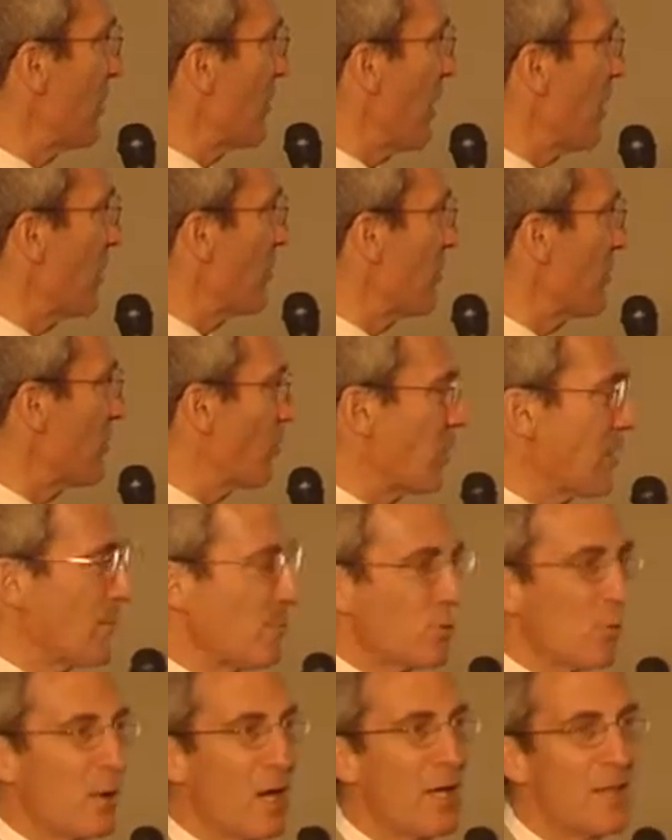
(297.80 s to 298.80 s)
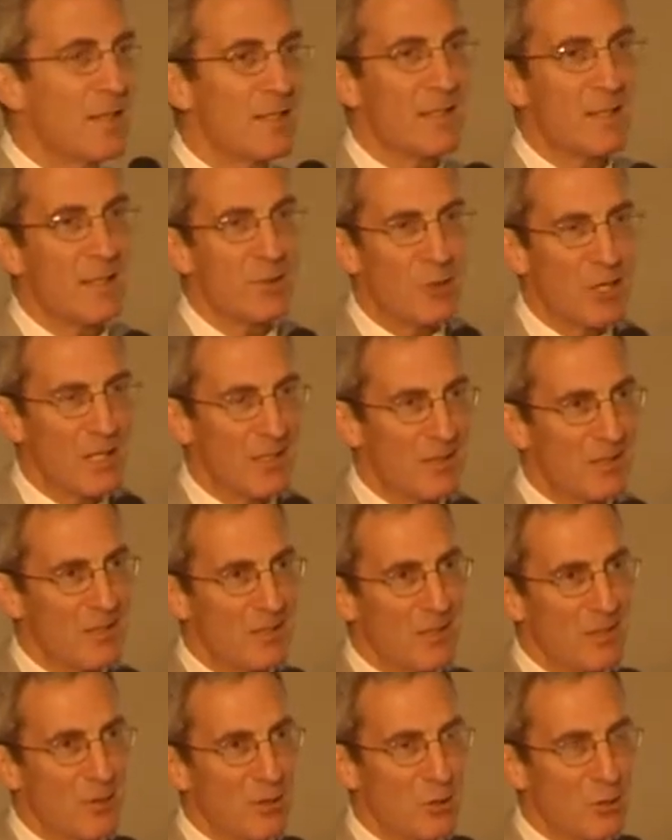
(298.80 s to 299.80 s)
colors. What I'm trying to suggest in
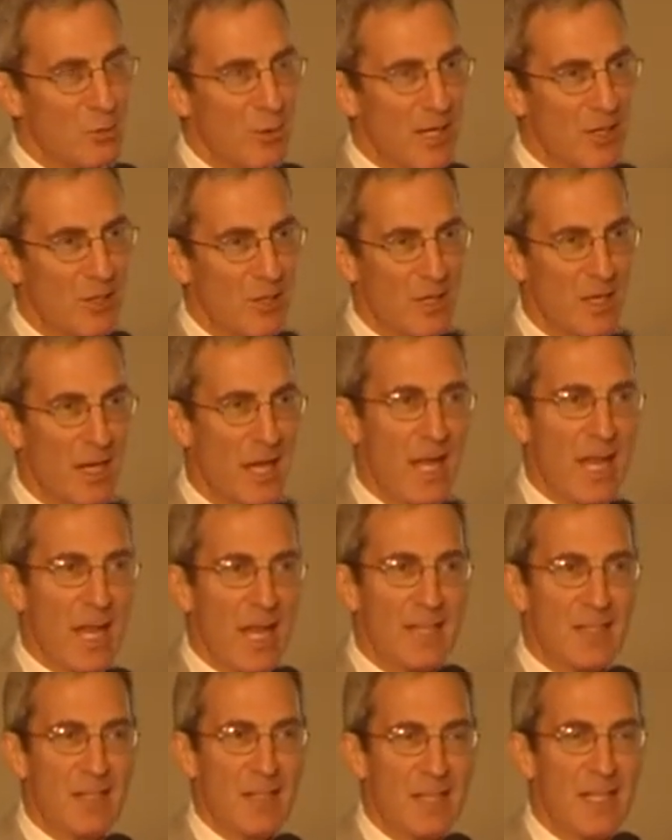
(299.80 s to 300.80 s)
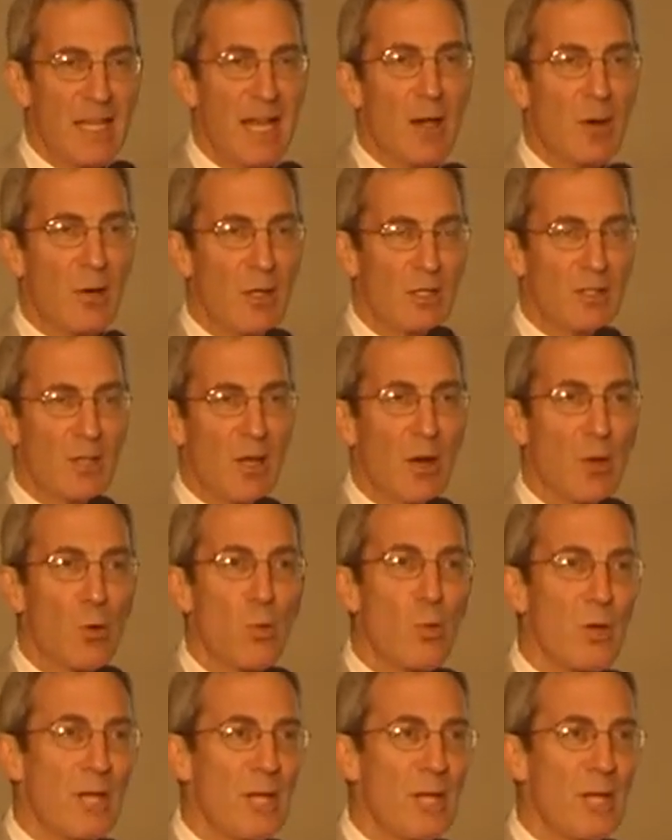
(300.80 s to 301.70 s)
this illustration is that the Aristotle we